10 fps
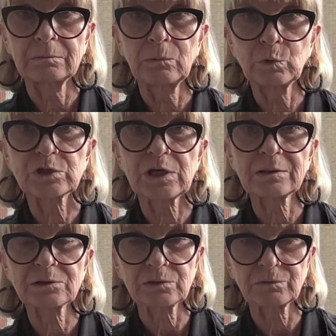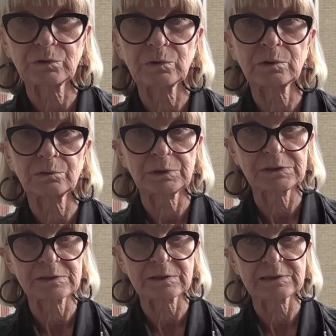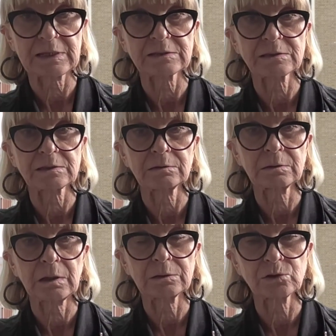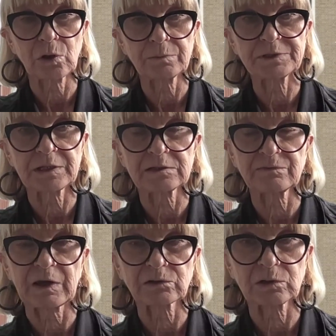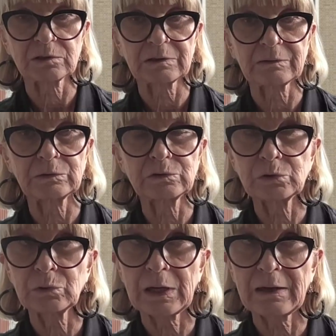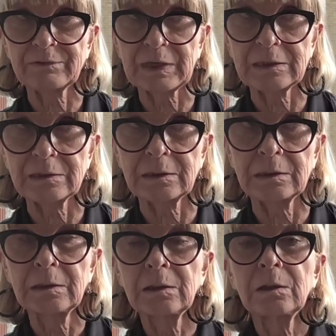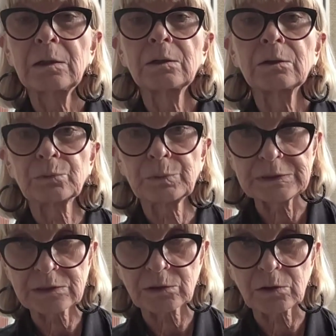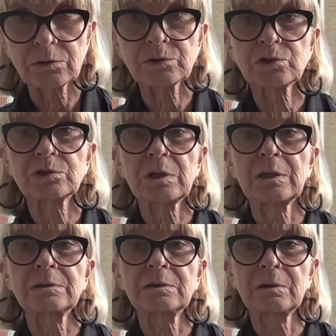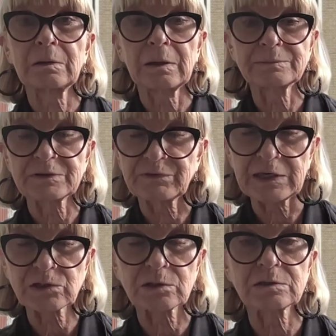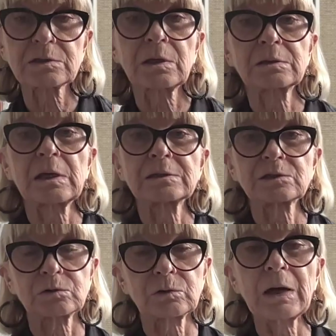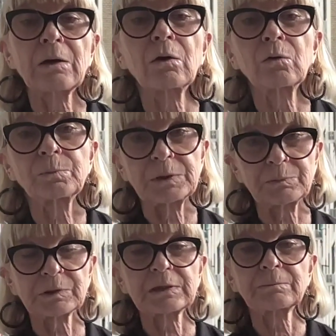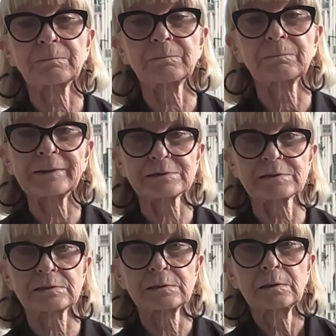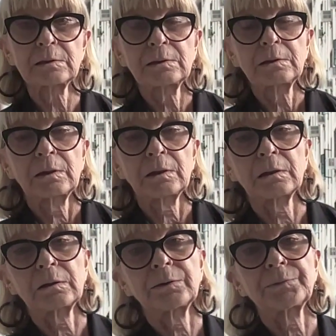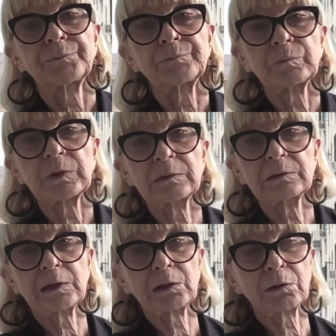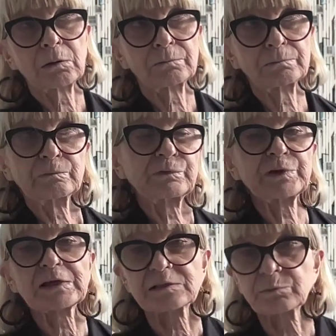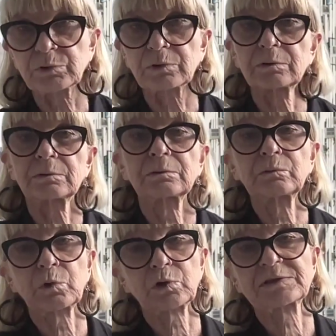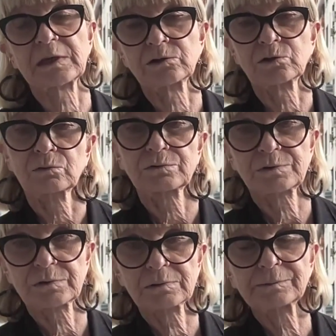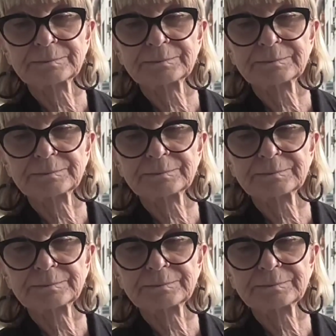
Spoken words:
more challenging for your career success and job satisfaction. And do you have any research, any observations as to how people can balance their flexible work schedules?